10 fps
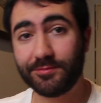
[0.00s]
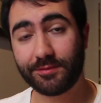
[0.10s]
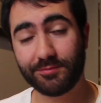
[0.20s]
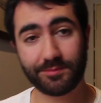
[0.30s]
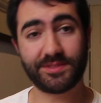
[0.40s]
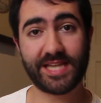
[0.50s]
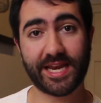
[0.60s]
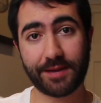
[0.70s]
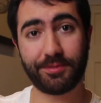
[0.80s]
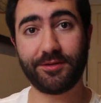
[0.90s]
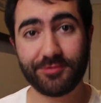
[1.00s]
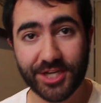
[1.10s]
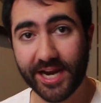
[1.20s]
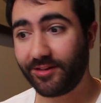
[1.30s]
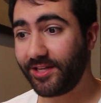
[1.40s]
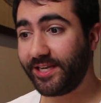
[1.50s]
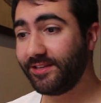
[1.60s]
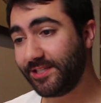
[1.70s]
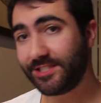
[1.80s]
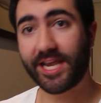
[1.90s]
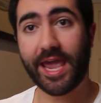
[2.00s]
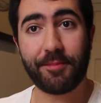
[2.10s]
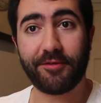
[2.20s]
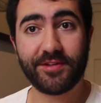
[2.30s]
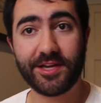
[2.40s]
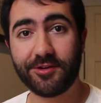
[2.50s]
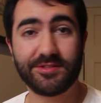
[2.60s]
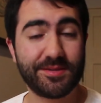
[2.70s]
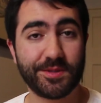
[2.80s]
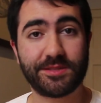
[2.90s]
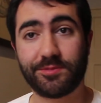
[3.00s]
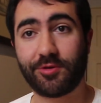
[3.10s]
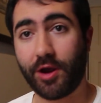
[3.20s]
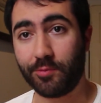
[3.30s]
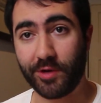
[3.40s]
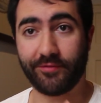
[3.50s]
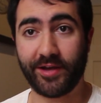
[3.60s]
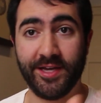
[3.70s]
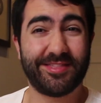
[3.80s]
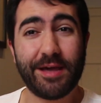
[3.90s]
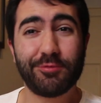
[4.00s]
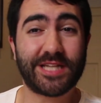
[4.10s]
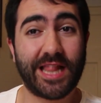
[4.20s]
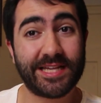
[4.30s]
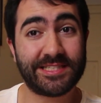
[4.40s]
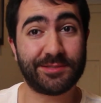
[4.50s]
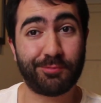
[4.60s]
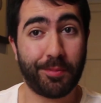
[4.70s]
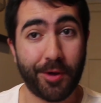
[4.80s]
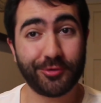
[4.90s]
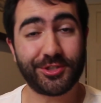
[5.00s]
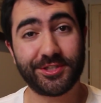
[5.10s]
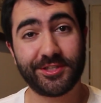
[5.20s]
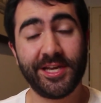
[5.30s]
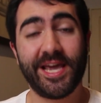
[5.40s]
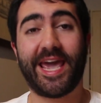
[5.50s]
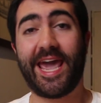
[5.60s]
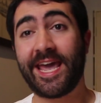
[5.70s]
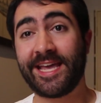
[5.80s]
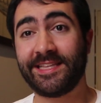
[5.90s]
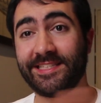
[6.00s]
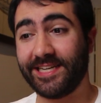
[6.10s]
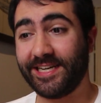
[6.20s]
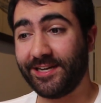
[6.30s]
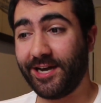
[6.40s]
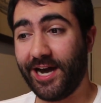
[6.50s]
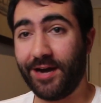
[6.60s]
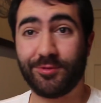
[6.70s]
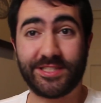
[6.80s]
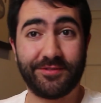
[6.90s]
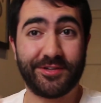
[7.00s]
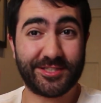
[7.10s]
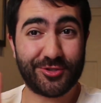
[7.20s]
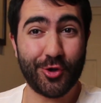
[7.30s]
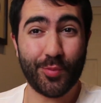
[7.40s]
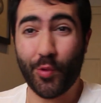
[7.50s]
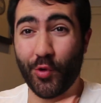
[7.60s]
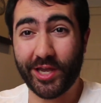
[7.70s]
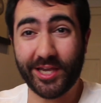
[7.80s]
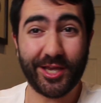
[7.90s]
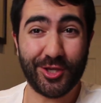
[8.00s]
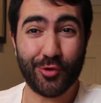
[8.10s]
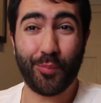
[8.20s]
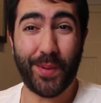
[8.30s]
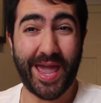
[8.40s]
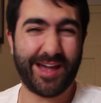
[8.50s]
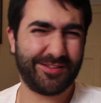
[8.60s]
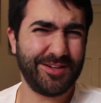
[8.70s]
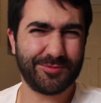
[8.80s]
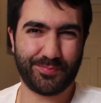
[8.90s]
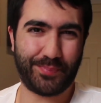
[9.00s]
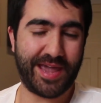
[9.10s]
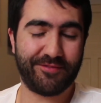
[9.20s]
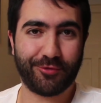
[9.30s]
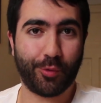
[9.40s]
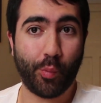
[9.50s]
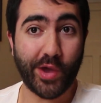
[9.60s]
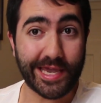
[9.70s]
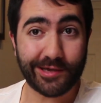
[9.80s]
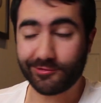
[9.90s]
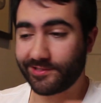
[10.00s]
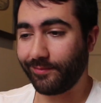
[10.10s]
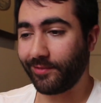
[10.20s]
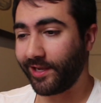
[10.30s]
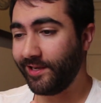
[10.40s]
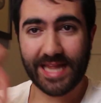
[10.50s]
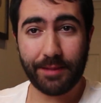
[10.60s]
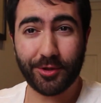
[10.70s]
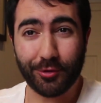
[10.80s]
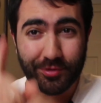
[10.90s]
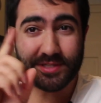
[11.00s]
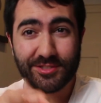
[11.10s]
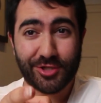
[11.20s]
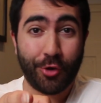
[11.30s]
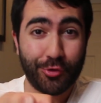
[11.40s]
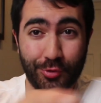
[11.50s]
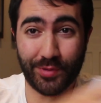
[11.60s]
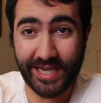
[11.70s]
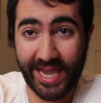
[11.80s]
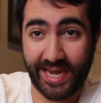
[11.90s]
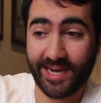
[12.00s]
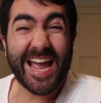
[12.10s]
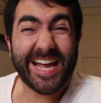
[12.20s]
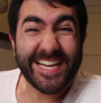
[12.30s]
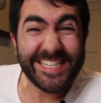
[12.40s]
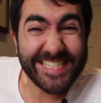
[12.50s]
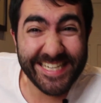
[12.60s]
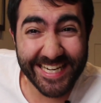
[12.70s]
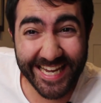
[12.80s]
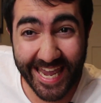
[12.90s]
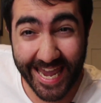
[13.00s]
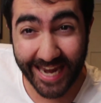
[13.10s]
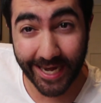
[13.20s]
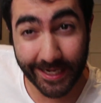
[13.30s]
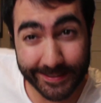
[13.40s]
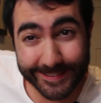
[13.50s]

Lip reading: I'm starting up a little channel here. Check out my videos. Give me a subscribe, whatever. That was classed as promotion, and I was given a stern warning. I'm banned for a week or something. Slap on the wrist. Don't do it again. I did it again.